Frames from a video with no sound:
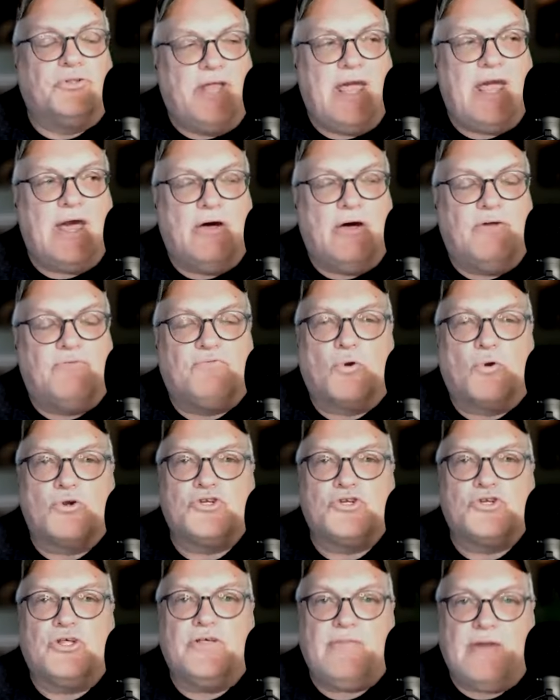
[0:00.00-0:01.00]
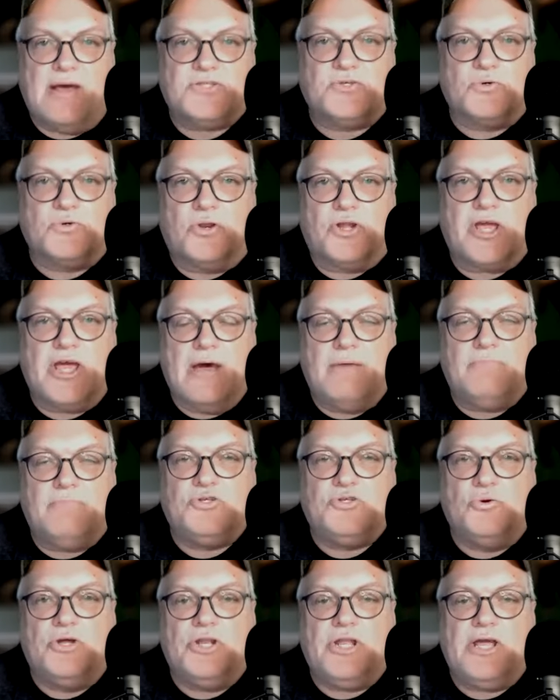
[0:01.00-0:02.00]
Now, unfortunately, that's going to come
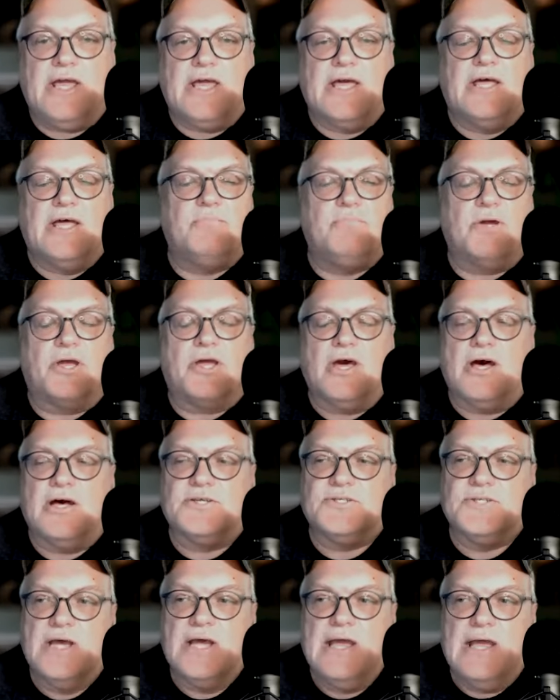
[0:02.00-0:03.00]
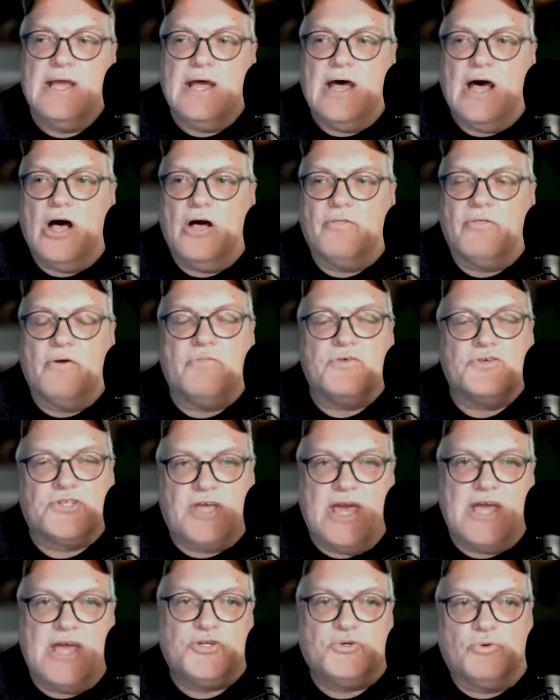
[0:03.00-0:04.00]
to an end because although the
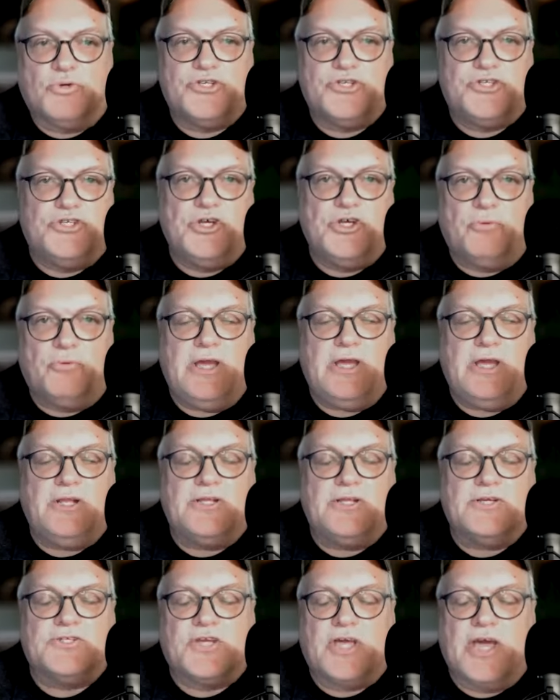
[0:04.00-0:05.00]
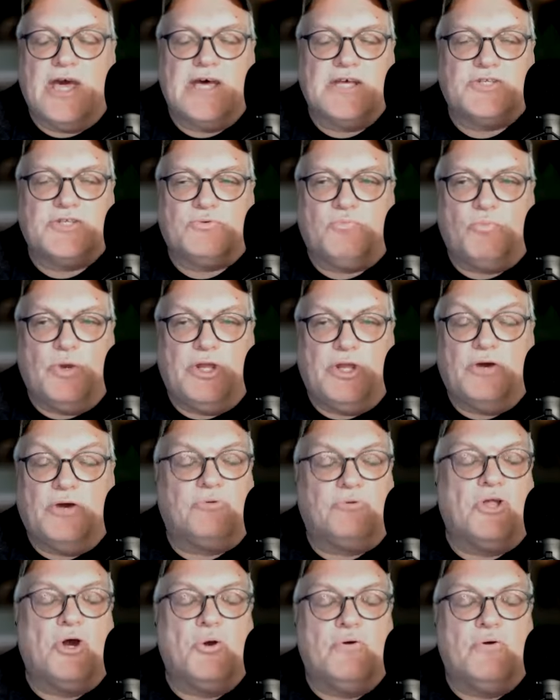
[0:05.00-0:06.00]
schedule is still being discussed, we don't
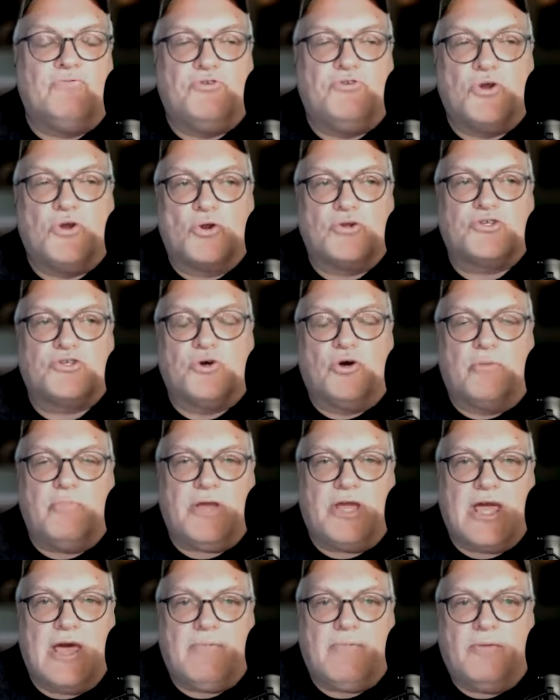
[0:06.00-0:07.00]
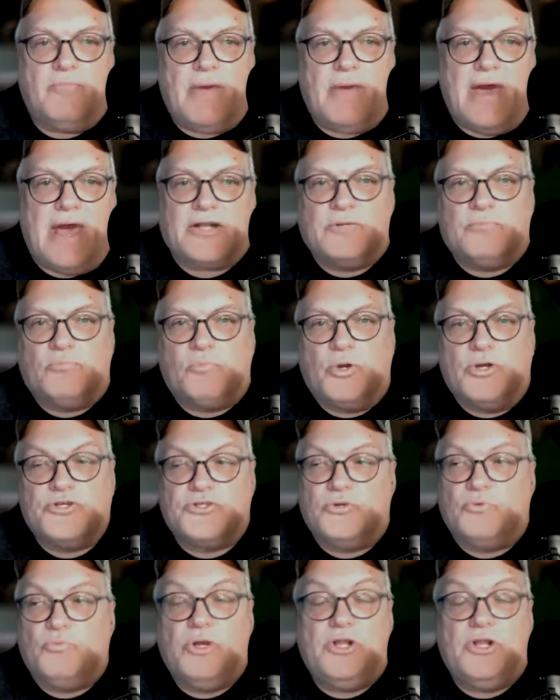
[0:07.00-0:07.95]
know if dirt's going to be coming back to Bristol.